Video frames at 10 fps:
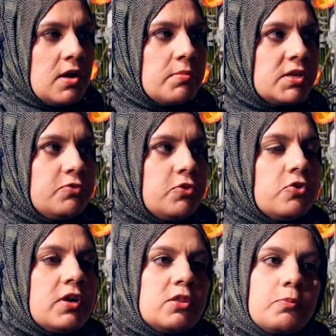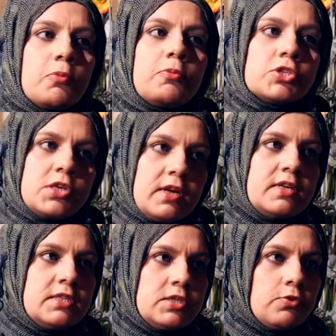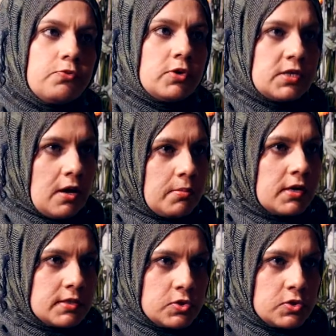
But if you look at the proportionality of what Hamas